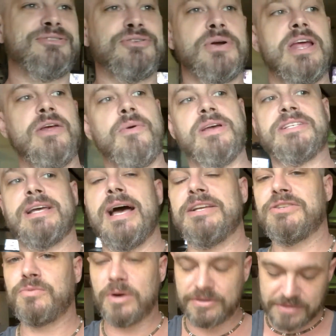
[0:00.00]
So anyways,
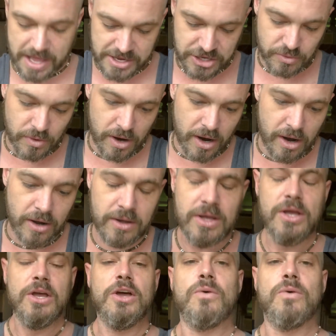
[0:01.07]
guys, just want to thank you all.